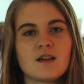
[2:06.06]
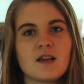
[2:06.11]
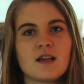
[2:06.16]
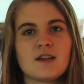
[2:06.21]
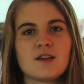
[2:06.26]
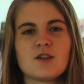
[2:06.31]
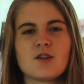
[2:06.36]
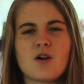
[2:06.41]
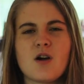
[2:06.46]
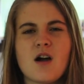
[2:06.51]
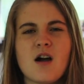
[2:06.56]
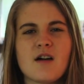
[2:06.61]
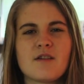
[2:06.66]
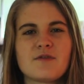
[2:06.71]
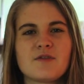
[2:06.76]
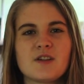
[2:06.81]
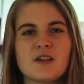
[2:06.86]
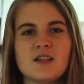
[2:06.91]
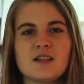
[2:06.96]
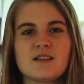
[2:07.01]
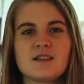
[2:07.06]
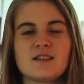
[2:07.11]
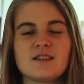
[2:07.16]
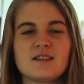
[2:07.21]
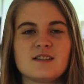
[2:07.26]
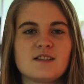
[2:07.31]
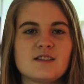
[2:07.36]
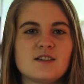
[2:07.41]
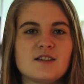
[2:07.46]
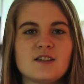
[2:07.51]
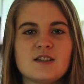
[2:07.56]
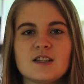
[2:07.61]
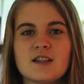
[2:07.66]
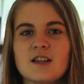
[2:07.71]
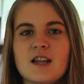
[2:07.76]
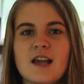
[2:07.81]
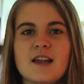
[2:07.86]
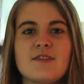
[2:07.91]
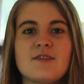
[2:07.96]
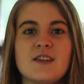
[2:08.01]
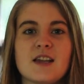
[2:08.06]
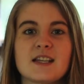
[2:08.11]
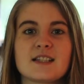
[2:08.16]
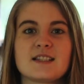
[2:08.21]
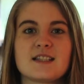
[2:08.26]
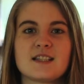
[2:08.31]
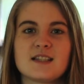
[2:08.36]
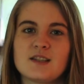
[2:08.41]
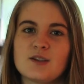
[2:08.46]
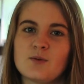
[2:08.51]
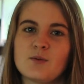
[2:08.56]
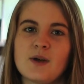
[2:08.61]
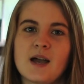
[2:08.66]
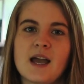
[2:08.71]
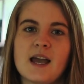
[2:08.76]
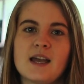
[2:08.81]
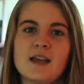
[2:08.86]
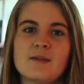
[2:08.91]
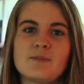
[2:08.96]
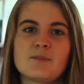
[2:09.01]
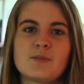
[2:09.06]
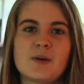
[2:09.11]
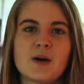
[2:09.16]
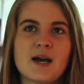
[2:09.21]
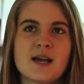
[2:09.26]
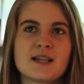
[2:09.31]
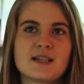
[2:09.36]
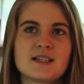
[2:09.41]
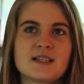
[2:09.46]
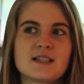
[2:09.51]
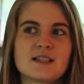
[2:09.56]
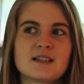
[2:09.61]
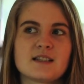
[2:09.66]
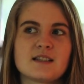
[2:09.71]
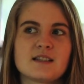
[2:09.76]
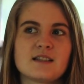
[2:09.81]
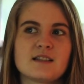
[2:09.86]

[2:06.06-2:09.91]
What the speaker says: And, you know, often life gets in the way, but